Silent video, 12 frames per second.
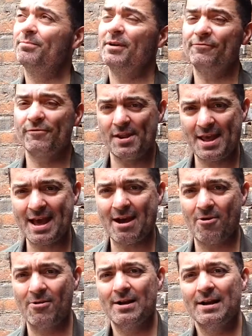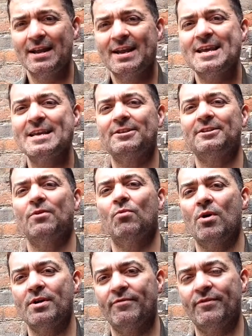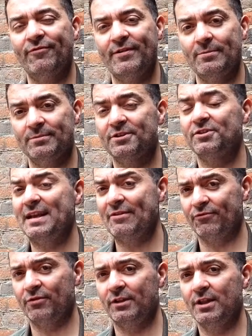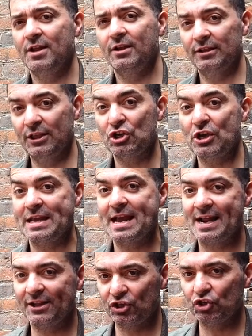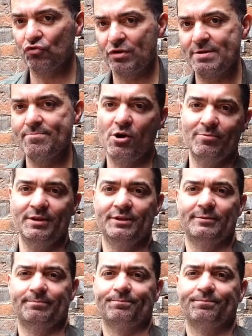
But for now, here's one of the film's several looking at a screen moments.